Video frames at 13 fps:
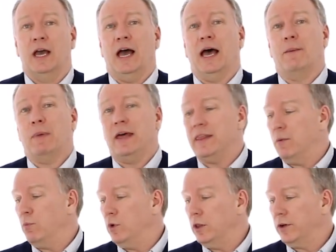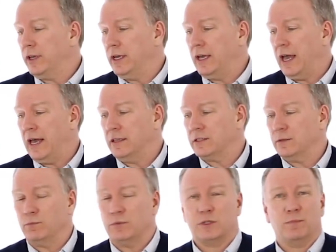And then we're looking at
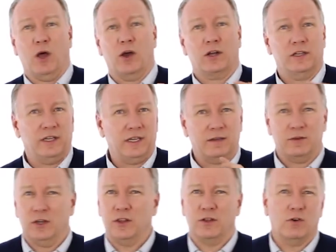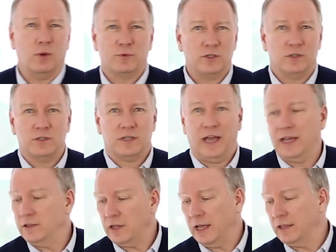some sparkly other options
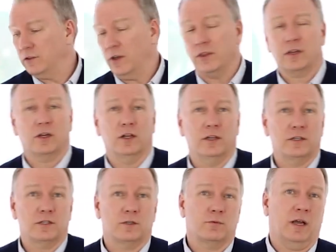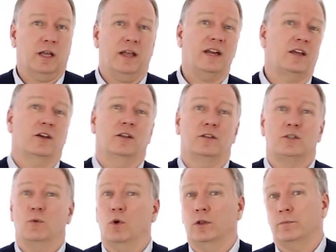and other colours as well. Any
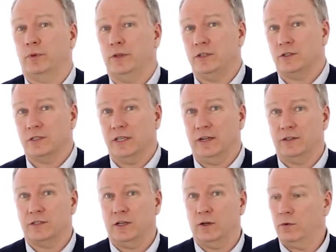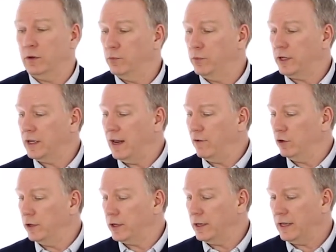colours you want, please just let us know and we can have
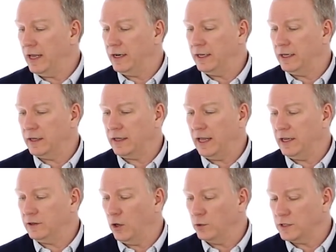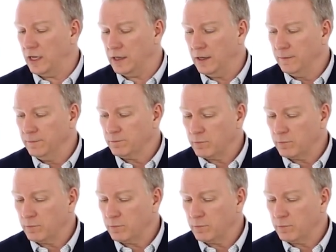a look at getting those in.